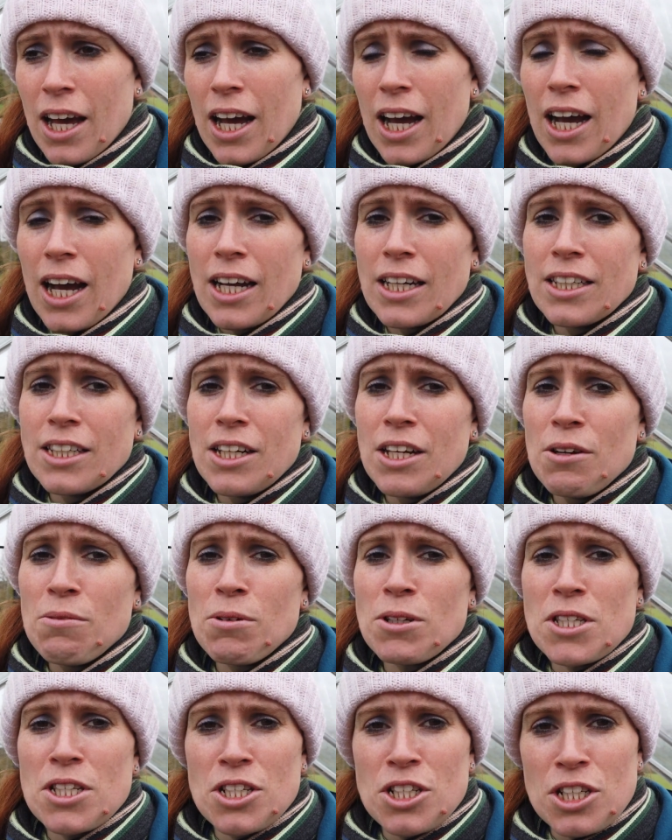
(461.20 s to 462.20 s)
and it
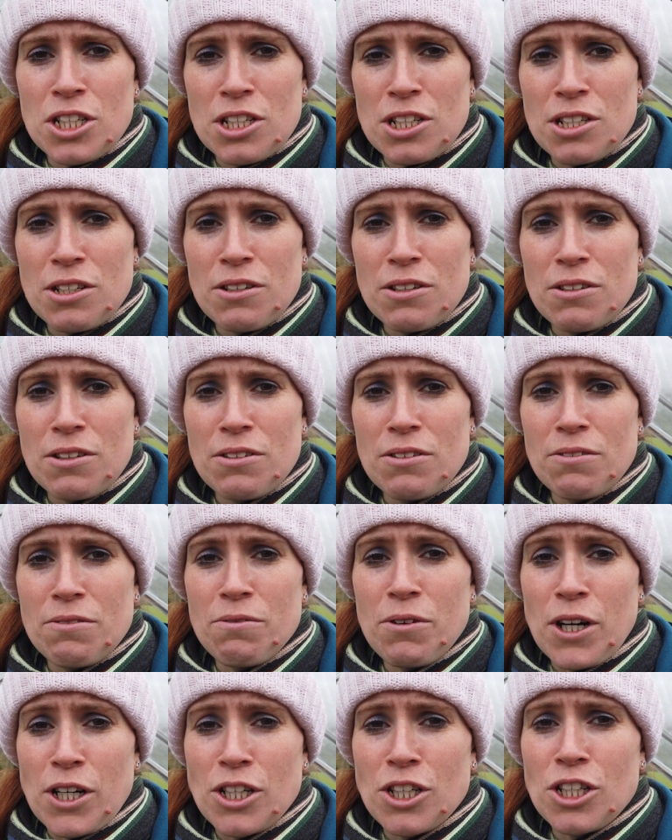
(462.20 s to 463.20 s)
wasn't just
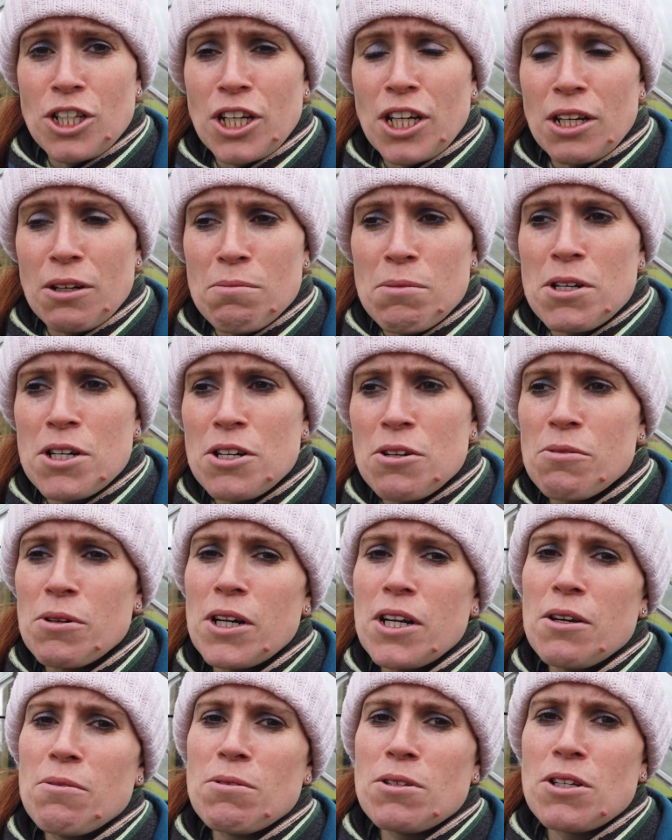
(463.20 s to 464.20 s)
fresh chicken manure,
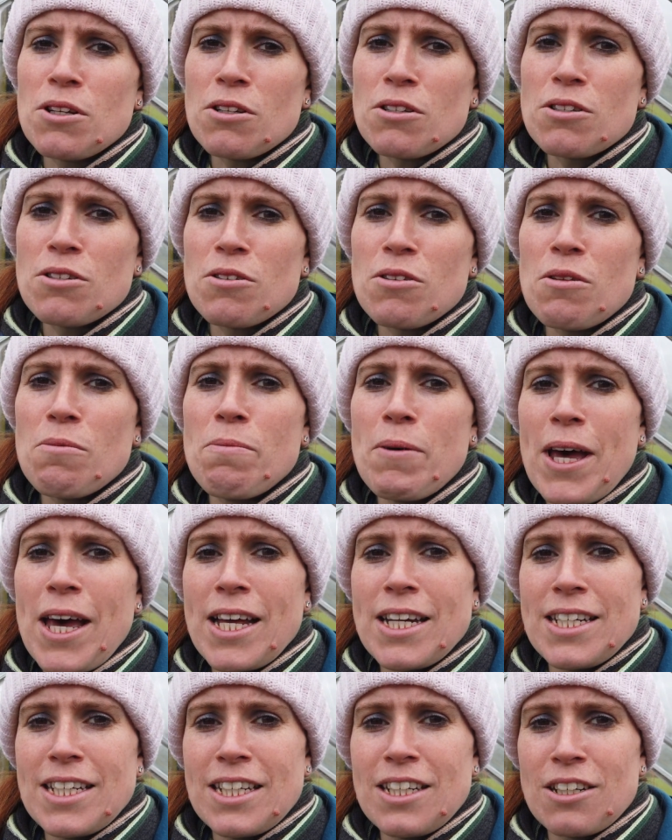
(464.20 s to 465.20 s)
it was also the
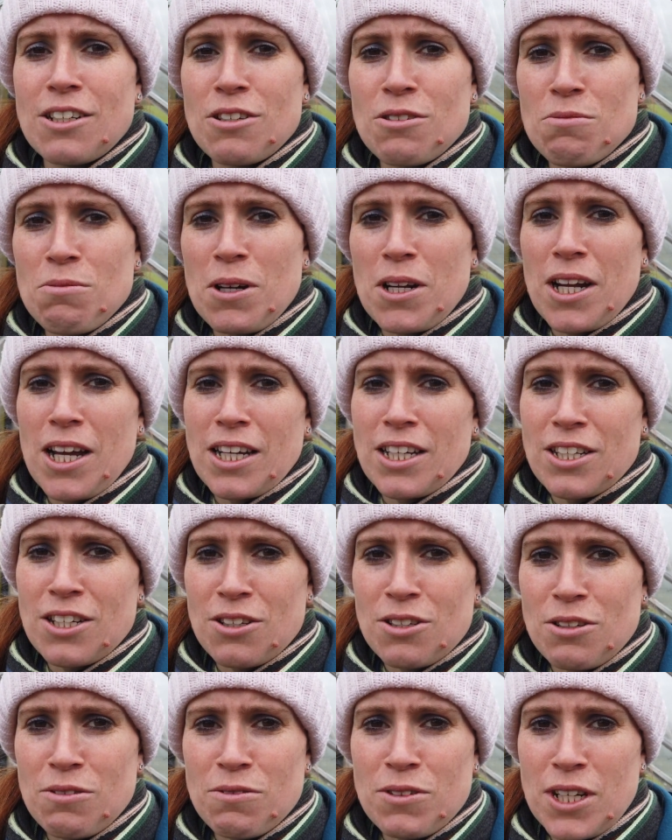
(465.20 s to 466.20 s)
bedding, because when I
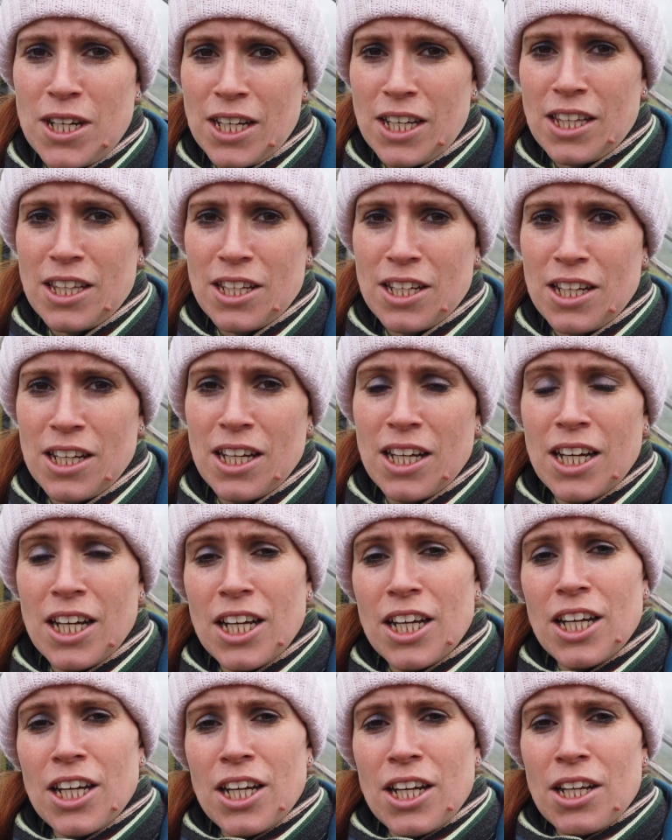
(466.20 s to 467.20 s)
sort of take the
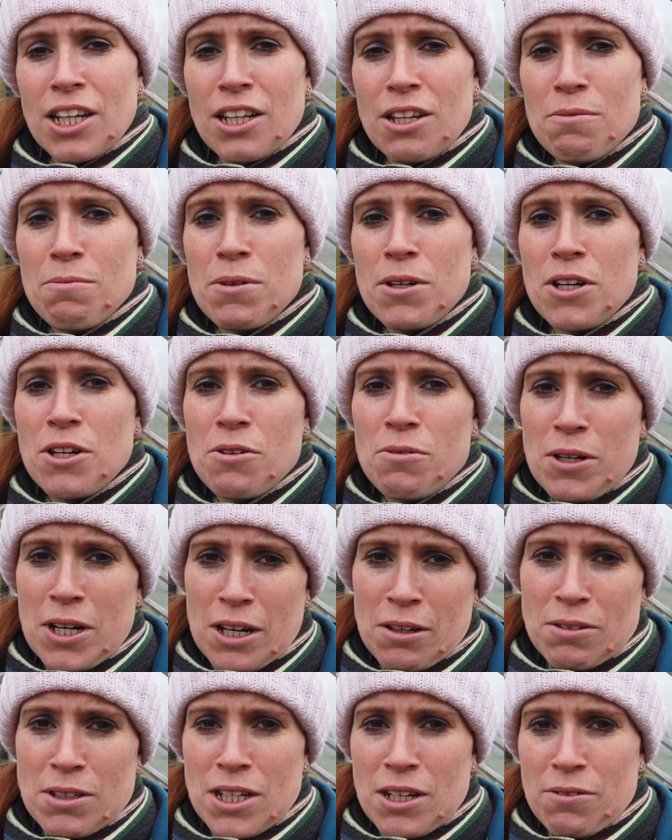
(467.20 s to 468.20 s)
manure
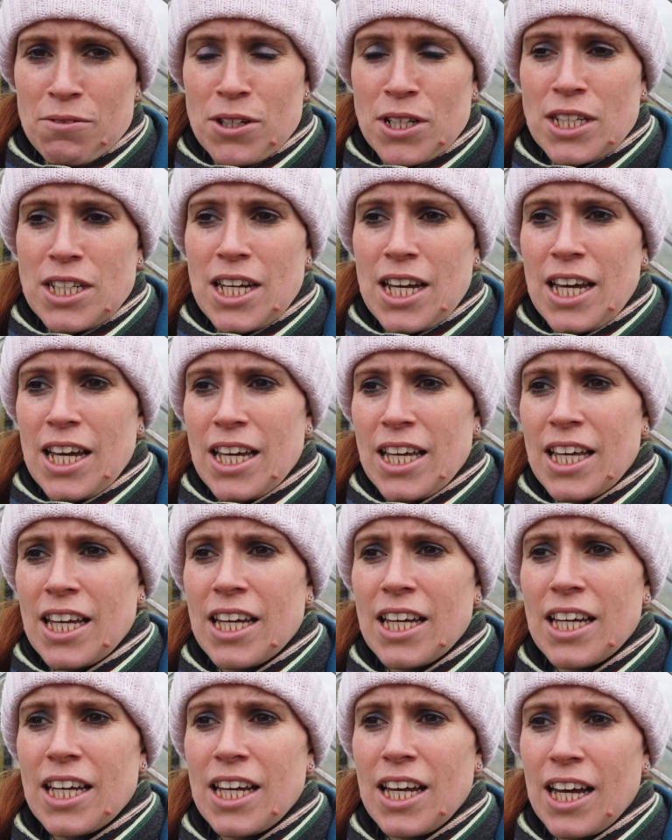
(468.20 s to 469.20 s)
out every day,
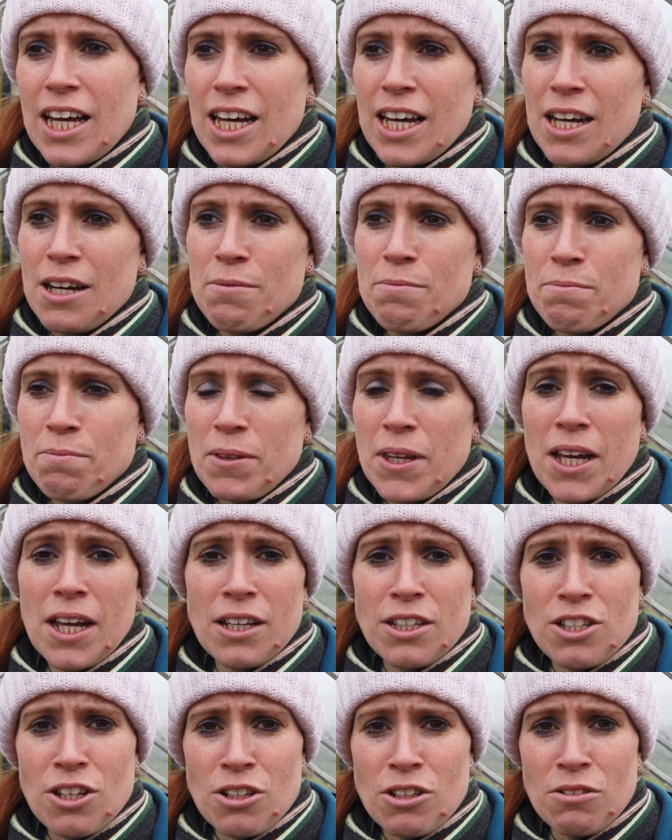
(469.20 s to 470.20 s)

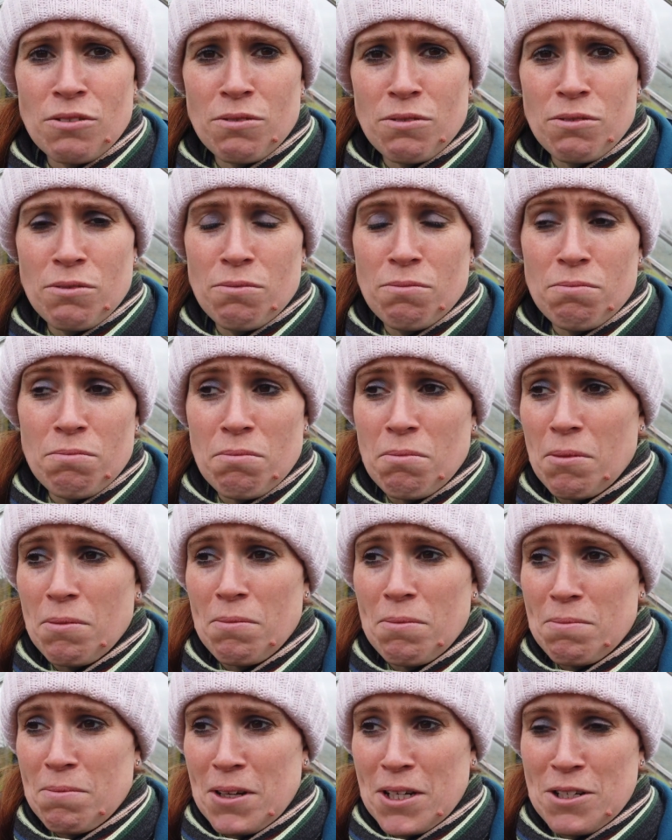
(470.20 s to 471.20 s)

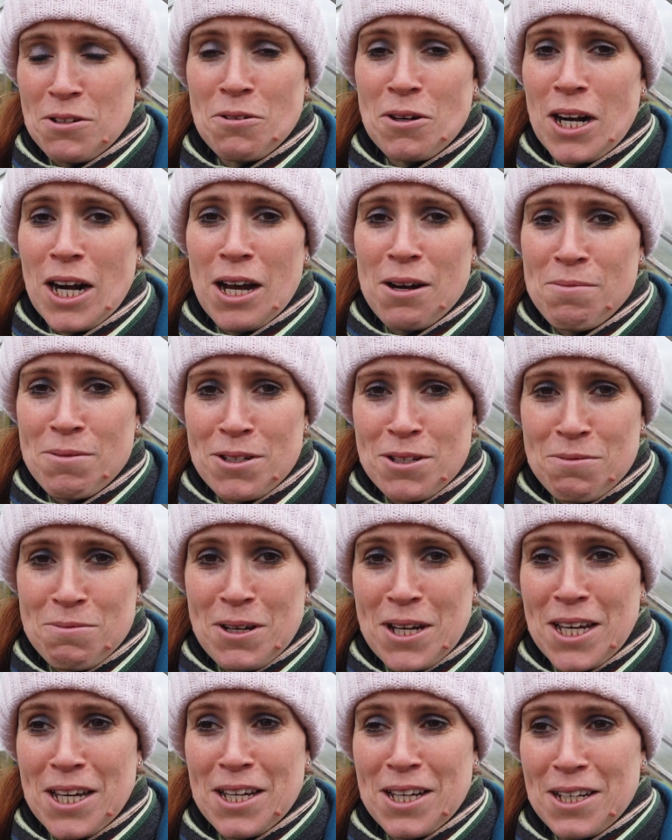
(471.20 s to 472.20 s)
there's no glamorous
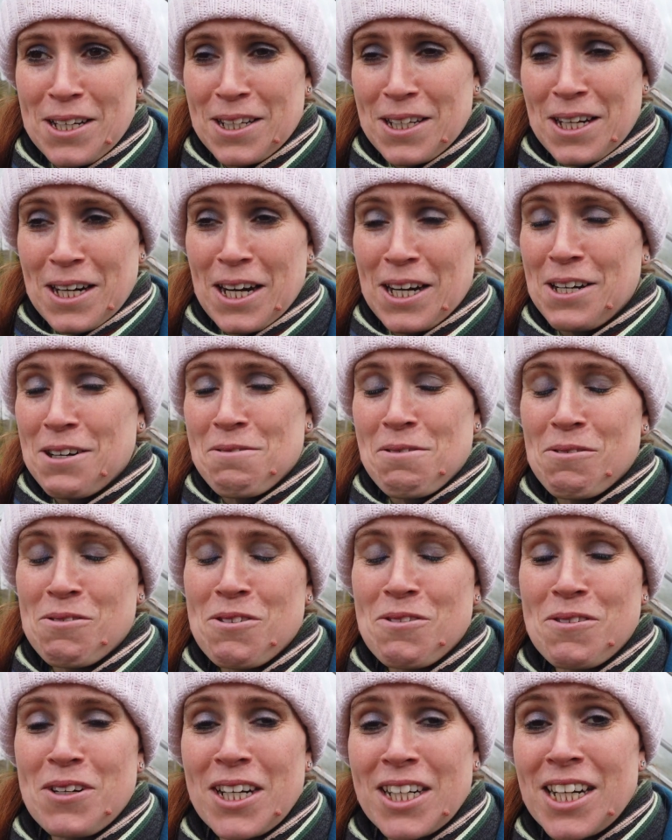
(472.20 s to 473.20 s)
way that I know of
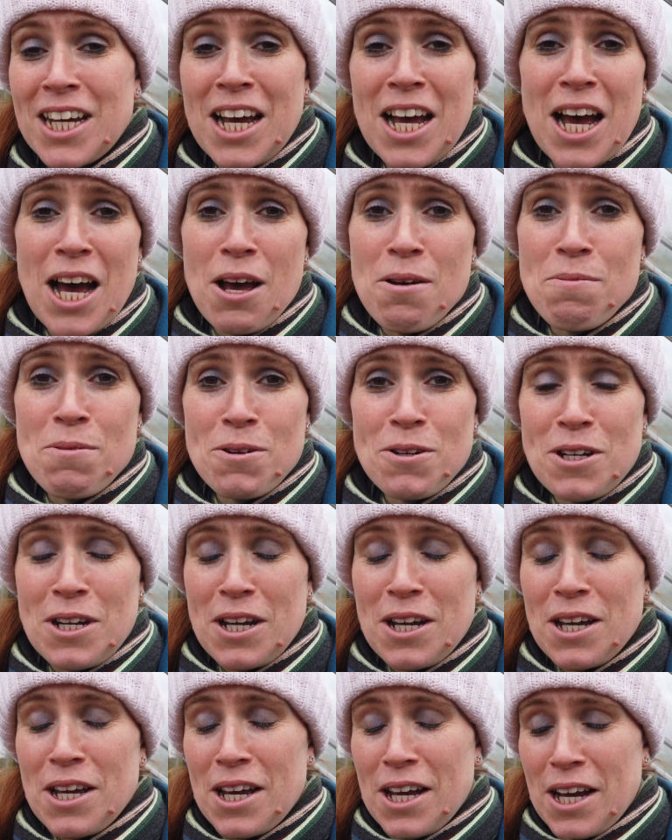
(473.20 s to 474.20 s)
doing it. I put
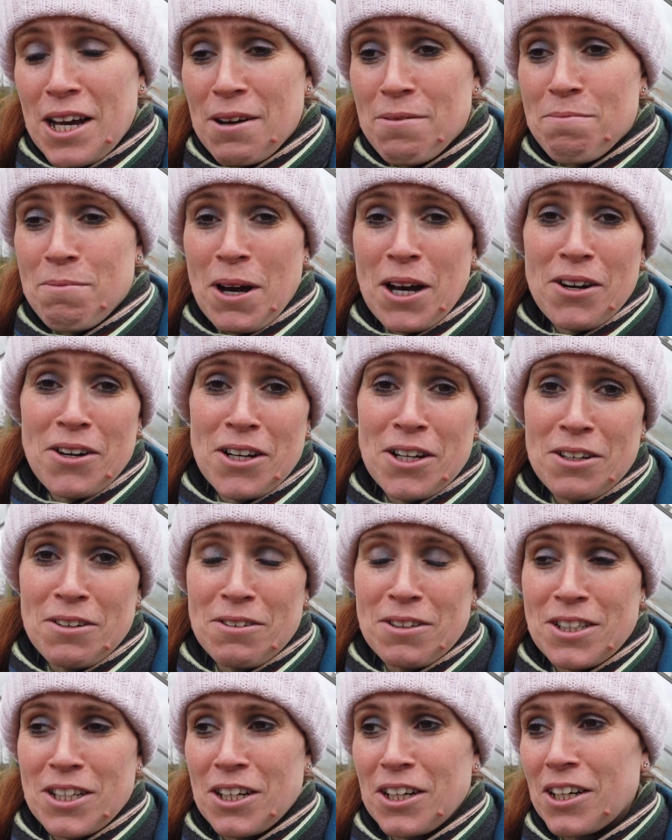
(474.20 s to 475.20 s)
a
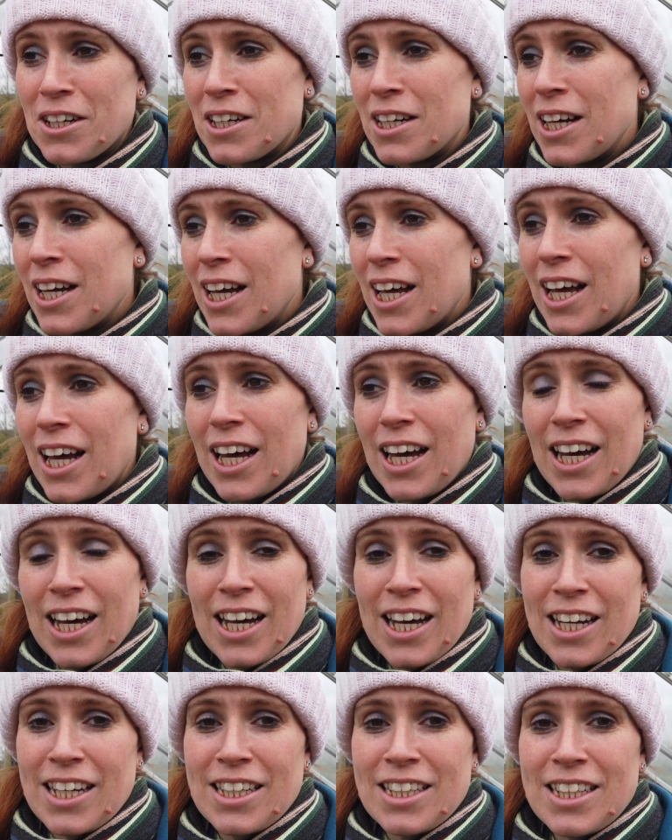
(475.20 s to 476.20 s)
marigold on,
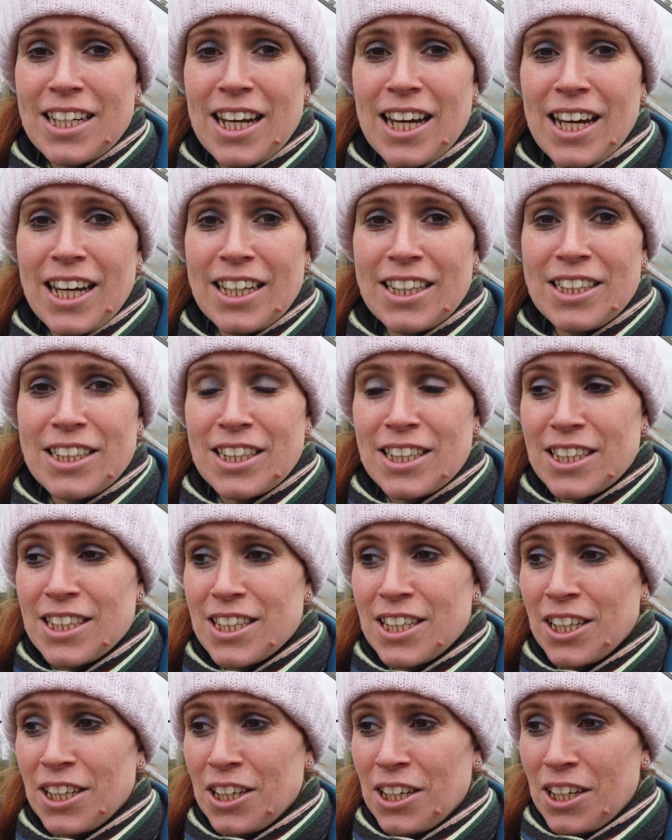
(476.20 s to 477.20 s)
and I
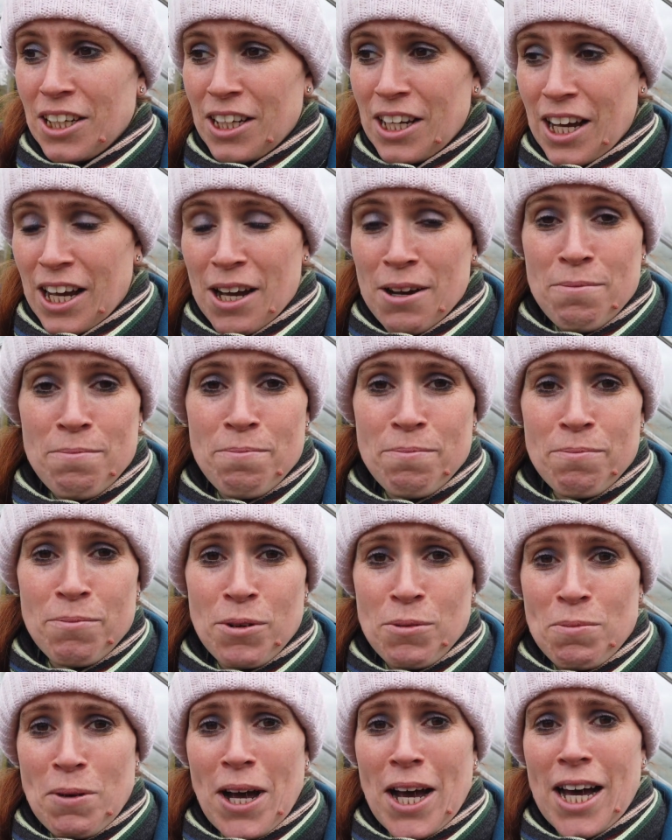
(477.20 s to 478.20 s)
just
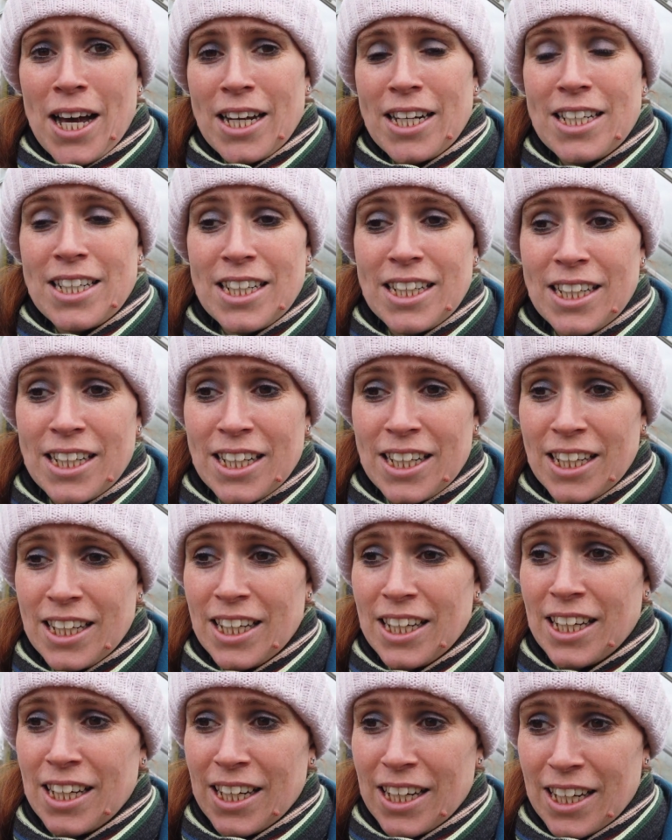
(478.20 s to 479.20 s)
put my hand in
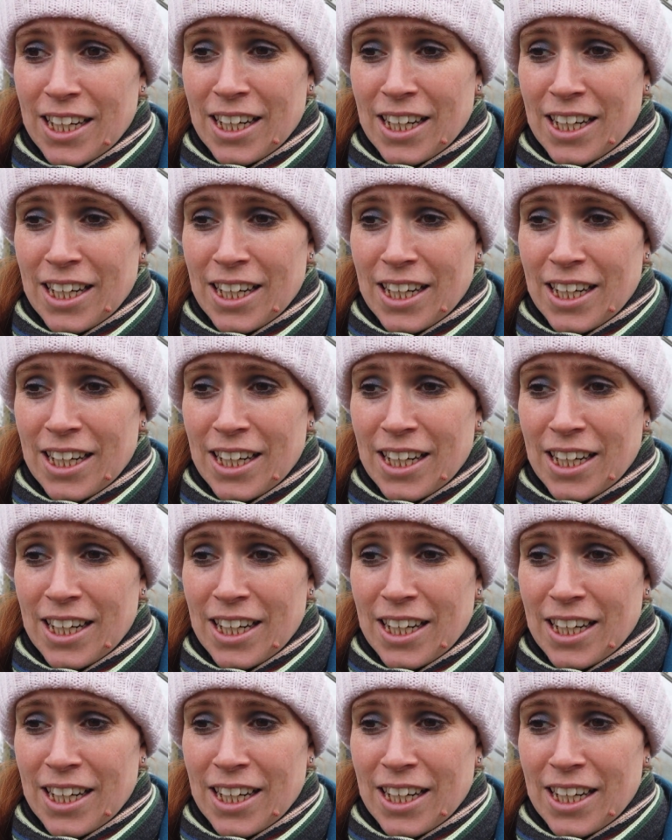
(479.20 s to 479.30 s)
the